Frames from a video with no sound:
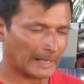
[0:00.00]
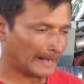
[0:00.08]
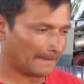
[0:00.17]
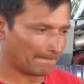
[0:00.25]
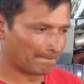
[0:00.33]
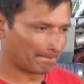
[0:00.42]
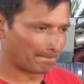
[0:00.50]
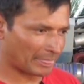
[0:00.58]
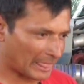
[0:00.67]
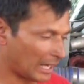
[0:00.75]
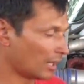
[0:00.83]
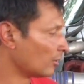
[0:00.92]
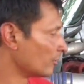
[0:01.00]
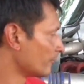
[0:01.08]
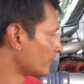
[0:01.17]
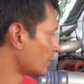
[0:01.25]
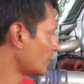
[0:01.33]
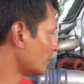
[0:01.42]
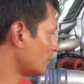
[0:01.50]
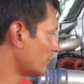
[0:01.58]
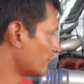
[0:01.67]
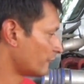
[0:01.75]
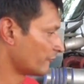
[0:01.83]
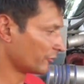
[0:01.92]
um, now
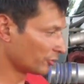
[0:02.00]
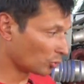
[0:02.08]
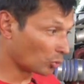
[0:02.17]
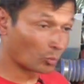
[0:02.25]
if you